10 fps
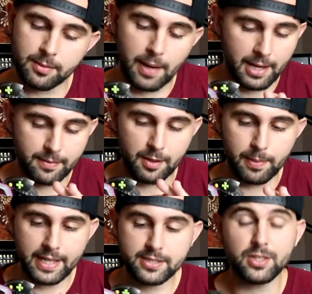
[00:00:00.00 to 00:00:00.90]
bottom of the
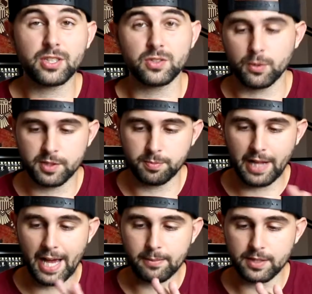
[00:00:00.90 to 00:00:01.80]
base here because normally it's
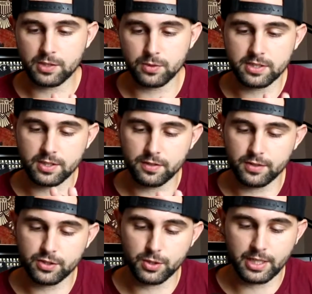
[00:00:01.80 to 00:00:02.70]
black, but this one's
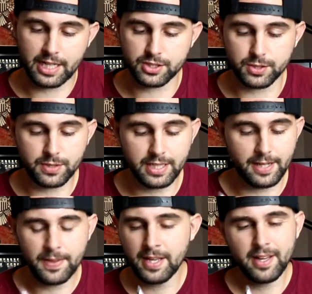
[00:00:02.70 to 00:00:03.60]
silver, so you can actually read
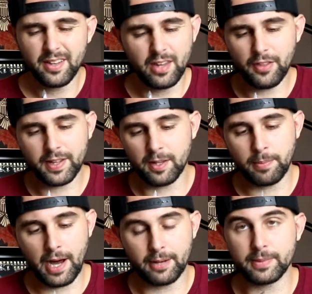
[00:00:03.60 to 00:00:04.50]
it. Nothing in the
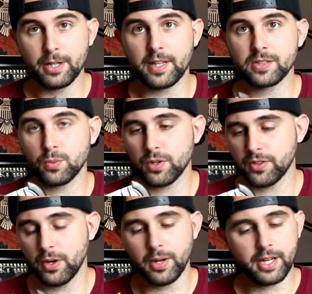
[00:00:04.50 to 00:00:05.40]
bottom here that's worth
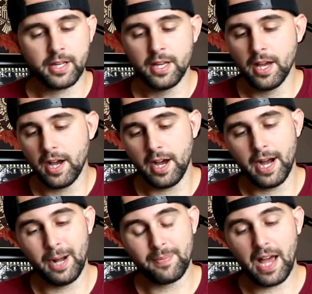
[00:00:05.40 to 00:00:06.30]
noting.
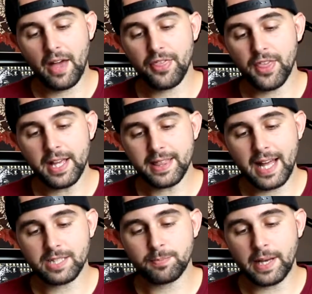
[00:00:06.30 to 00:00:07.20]
I think
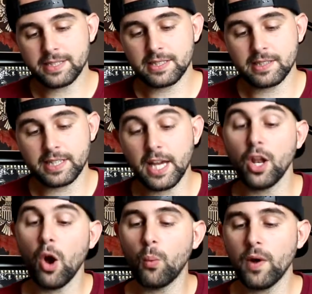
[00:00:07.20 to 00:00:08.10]
that's basically it.
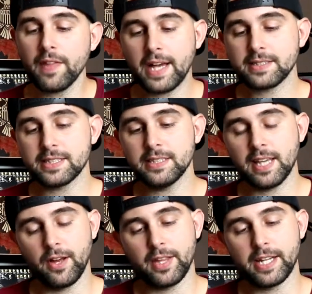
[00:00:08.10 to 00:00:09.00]
Oh, one last
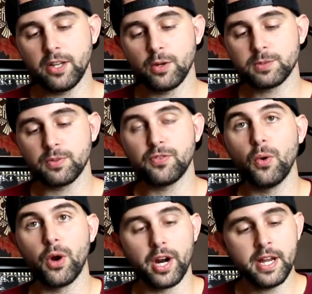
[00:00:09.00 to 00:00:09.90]
detail that I noticed
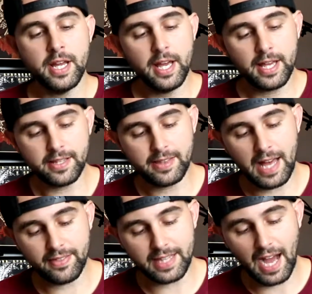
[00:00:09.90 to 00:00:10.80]
before is
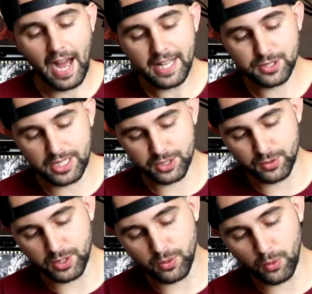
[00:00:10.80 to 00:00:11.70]
that the eyes are
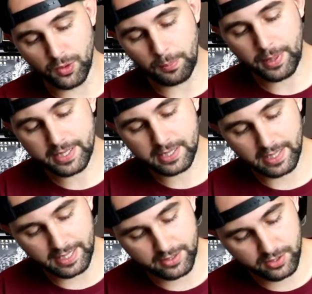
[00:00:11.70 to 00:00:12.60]
actually really cool. They're
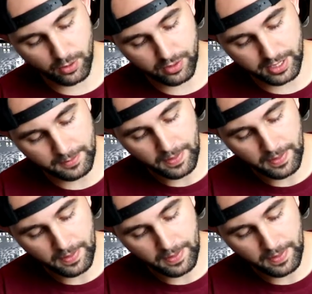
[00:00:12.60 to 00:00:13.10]
pixelated, so the